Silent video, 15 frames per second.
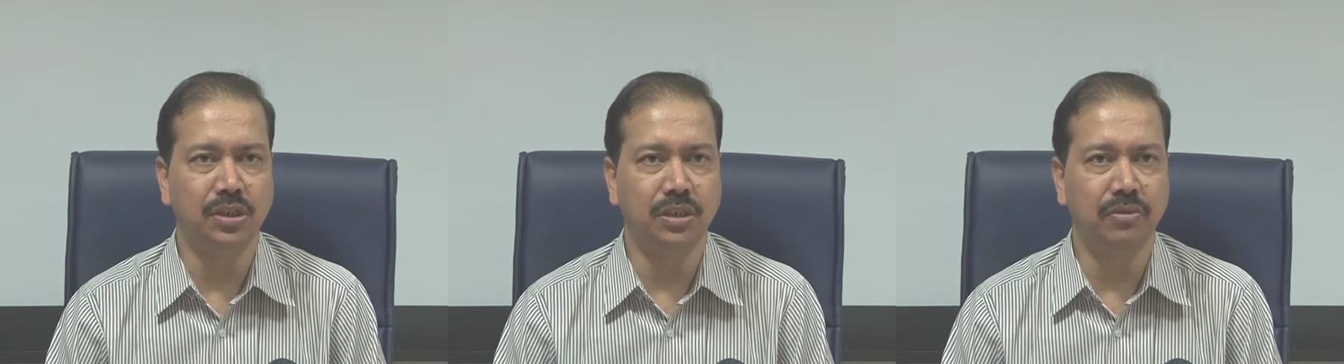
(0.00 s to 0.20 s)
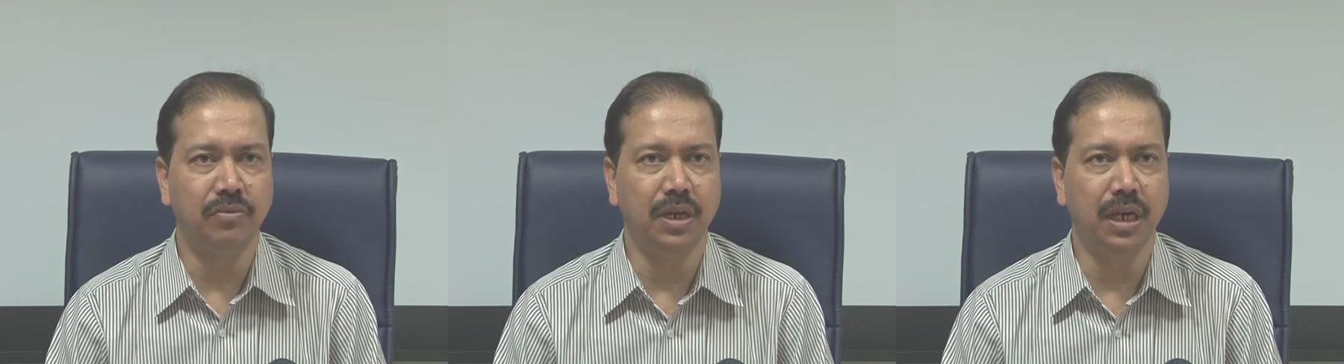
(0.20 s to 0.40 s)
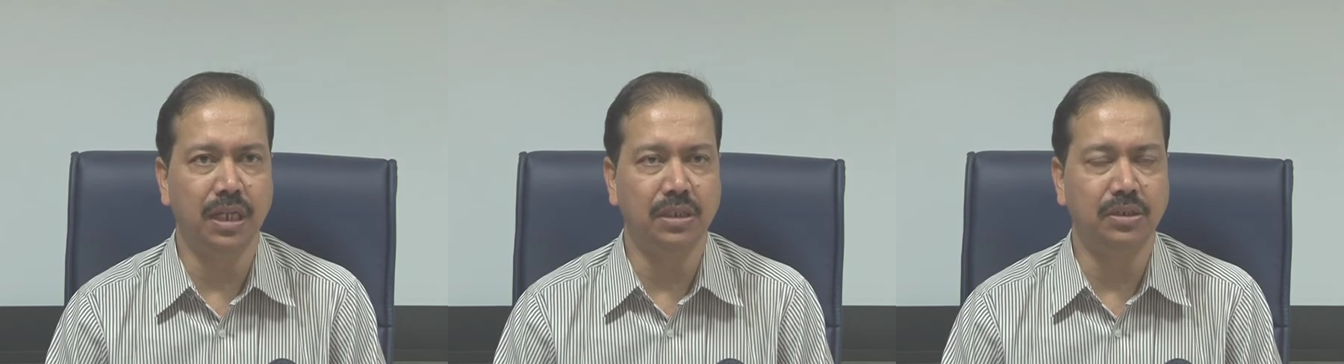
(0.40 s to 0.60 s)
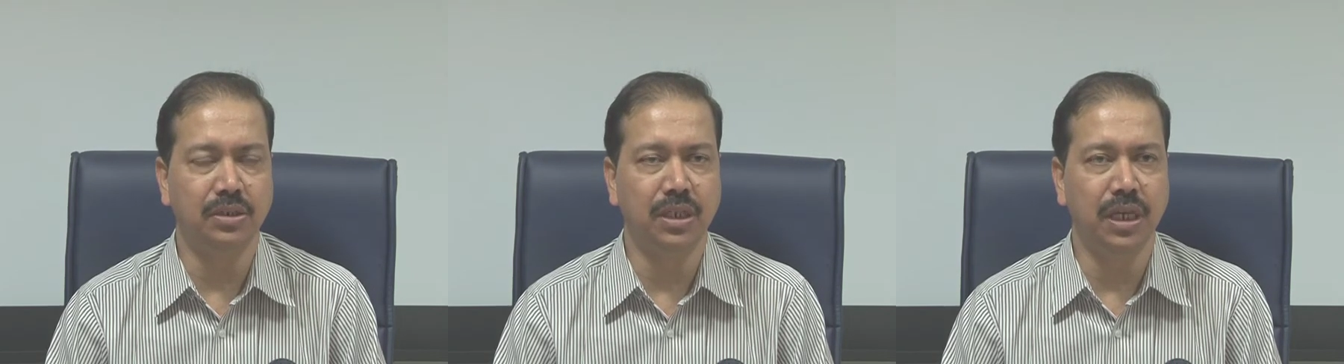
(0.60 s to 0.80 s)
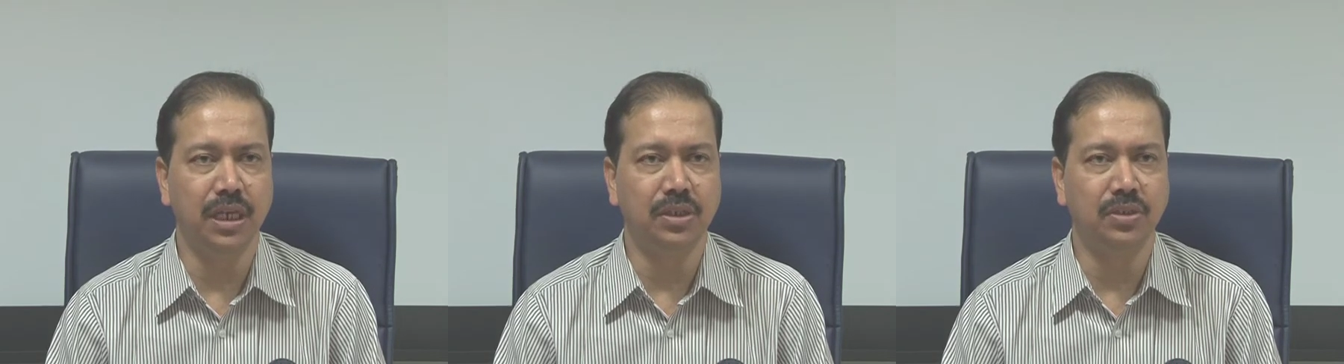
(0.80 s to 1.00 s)
Health Day
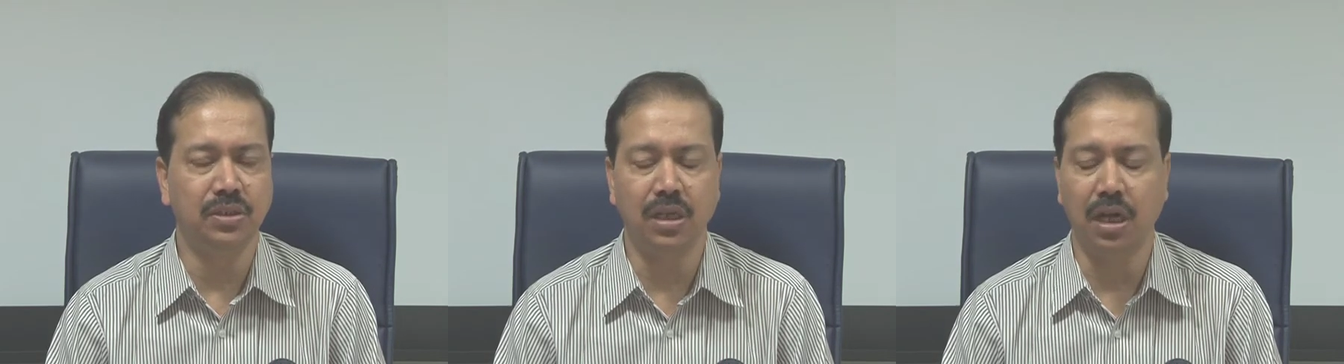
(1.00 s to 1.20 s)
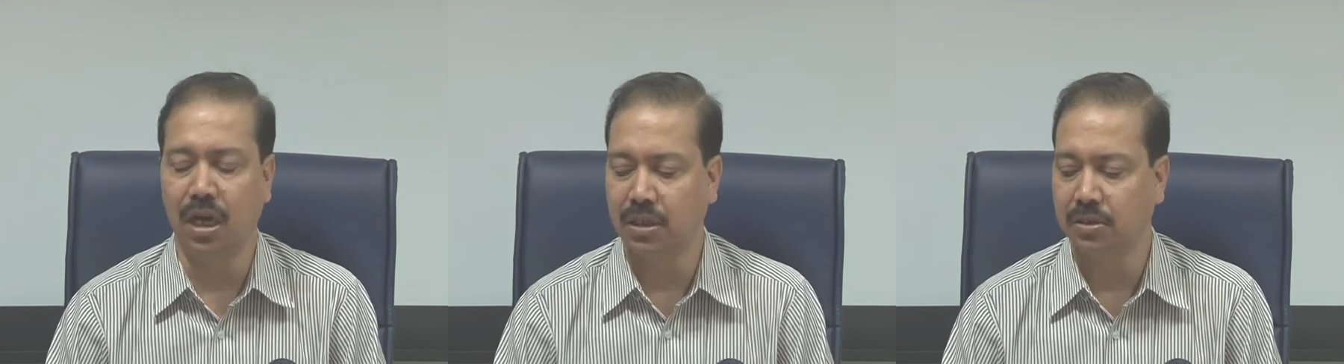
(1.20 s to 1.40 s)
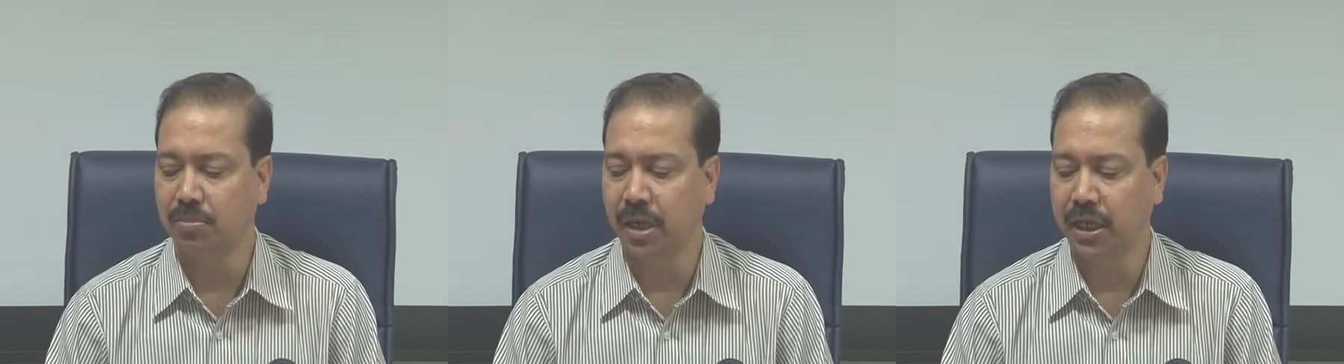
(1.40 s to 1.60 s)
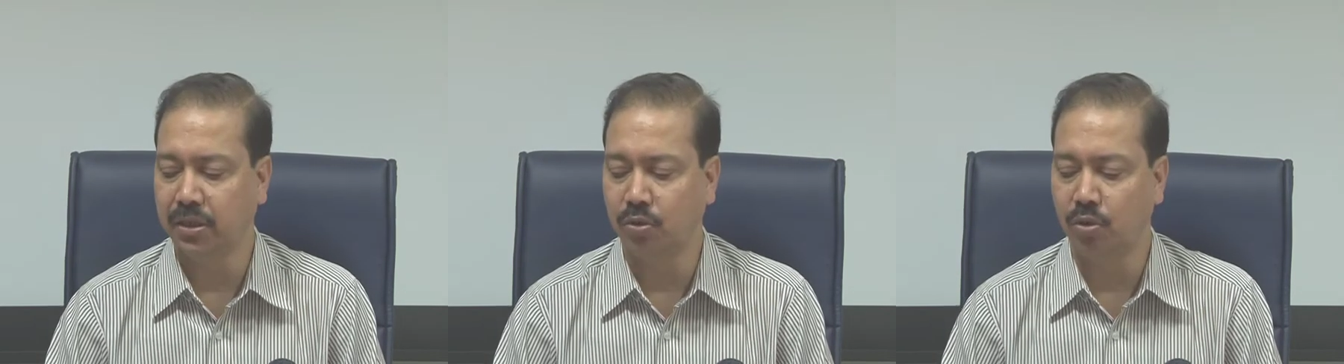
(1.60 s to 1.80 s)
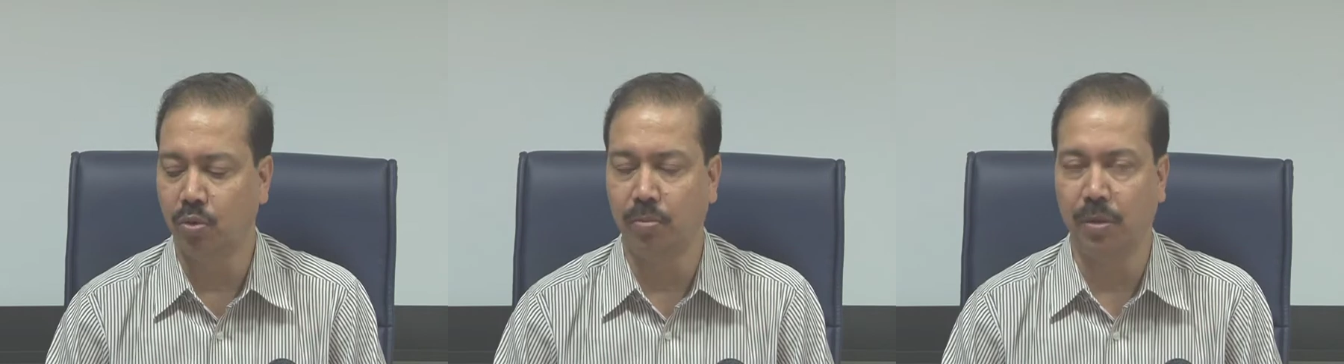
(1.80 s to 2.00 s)
is gut
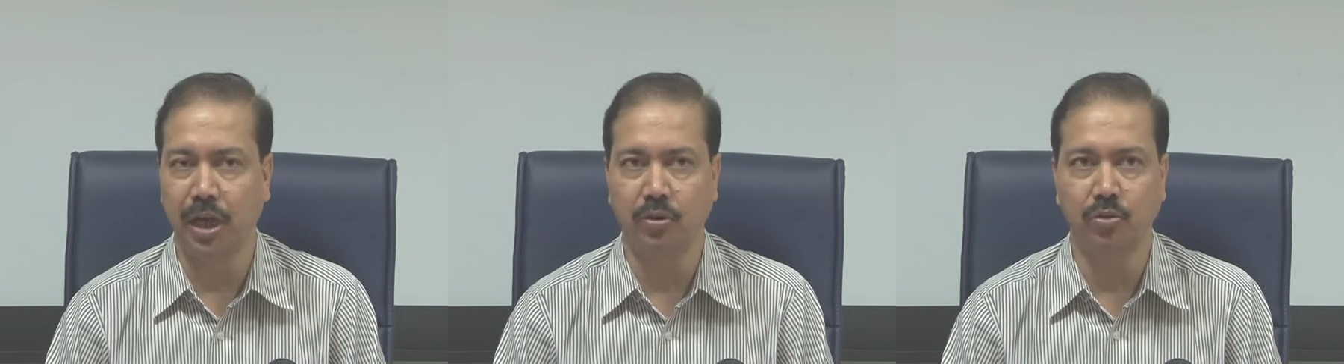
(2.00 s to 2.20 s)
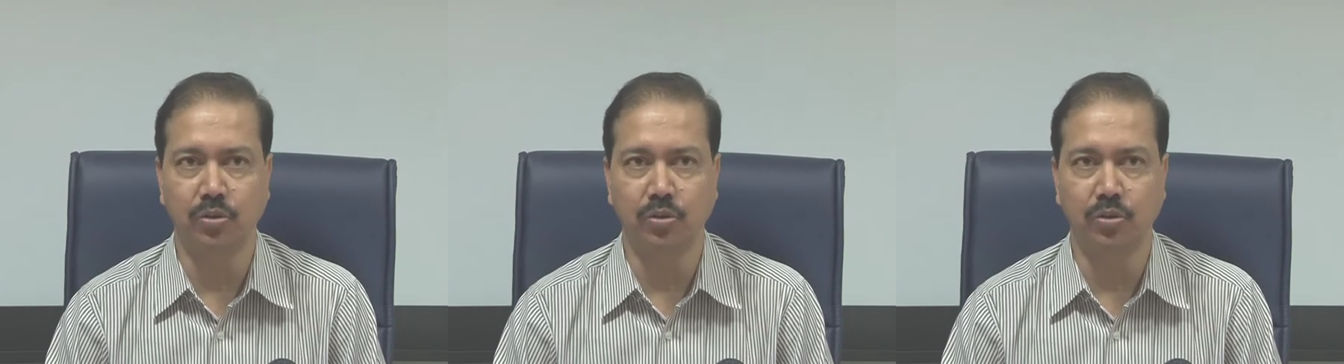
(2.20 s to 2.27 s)
microbiota.